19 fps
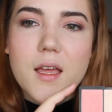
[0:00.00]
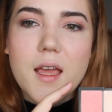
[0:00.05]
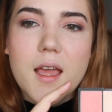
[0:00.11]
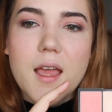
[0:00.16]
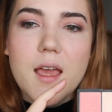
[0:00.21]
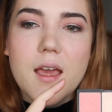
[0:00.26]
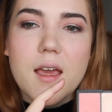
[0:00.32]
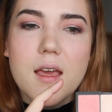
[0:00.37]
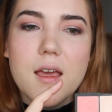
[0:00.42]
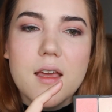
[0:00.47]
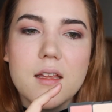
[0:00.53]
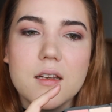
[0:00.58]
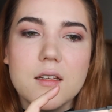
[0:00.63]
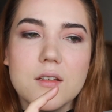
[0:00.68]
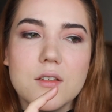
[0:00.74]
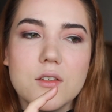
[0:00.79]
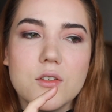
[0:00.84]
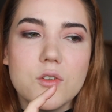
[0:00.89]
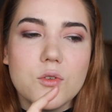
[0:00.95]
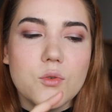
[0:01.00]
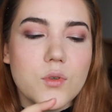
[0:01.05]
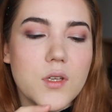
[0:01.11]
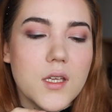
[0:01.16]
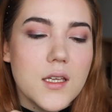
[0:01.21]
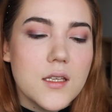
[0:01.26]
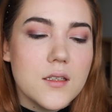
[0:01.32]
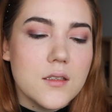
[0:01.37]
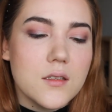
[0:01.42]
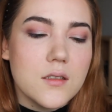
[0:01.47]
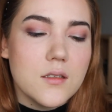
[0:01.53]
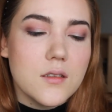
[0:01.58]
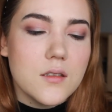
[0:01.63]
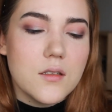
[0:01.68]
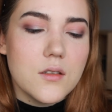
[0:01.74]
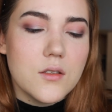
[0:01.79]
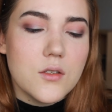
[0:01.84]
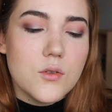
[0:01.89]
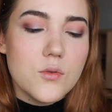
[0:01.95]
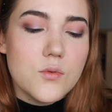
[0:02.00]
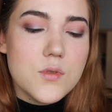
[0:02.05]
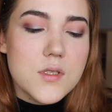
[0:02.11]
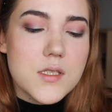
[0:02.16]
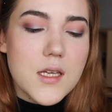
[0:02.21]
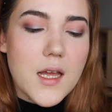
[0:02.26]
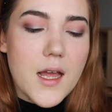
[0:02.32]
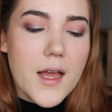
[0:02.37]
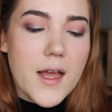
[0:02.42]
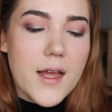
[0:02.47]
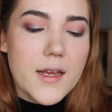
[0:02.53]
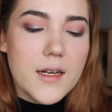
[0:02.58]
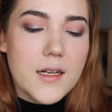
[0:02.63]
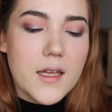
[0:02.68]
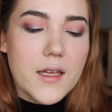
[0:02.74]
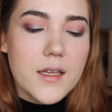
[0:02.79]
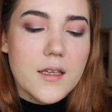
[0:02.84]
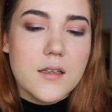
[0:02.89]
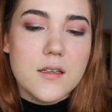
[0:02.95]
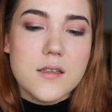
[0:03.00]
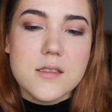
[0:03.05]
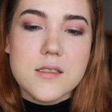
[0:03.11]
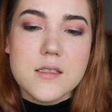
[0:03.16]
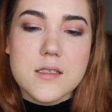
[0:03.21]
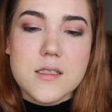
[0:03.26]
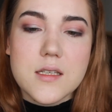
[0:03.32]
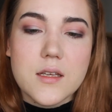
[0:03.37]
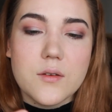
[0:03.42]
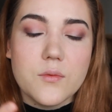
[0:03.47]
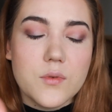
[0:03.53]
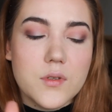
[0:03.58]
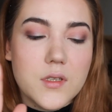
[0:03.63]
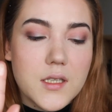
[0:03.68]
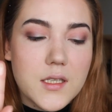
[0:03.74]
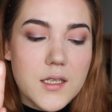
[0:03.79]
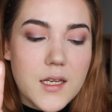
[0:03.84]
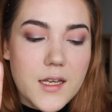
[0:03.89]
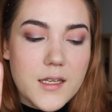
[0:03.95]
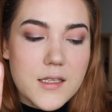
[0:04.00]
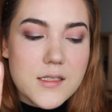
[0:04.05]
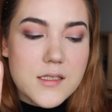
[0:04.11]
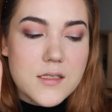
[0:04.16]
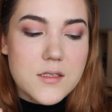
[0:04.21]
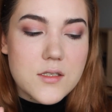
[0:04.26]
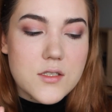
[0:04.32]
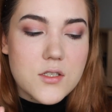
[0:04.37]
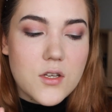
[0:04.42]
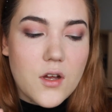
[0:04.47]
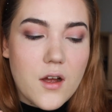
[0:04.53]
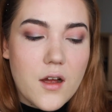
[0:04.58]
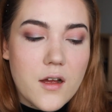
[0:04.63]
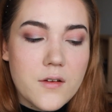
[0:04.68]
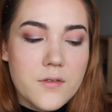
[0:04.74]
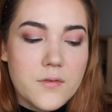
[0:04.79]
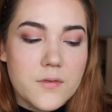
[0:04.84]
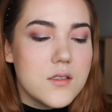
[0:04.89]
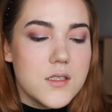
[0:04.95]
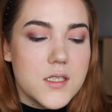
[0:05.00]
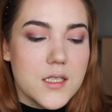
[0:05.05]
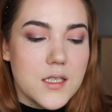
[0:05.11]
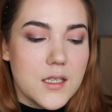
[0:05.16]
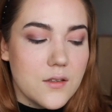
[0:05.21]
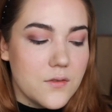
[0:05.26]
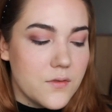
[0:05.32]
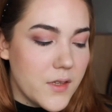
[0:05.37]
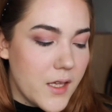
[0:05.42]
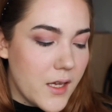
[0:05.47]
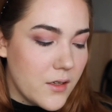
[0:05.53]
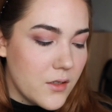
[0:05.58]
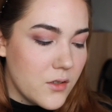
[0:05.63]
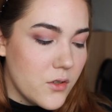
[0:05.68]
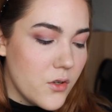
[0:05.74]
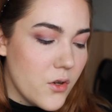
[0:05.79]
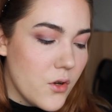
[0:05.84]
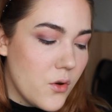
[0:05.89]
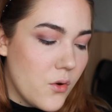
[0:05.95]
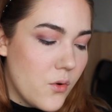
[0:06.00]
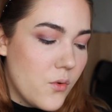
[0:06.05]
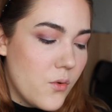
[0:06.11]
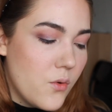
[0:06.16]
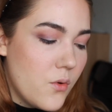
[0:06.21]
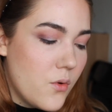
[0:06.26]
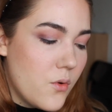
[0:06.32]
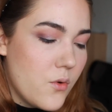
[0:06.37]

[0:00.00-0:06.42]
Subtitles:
and you can use the highlight because it's like really nice and soft to give that glow,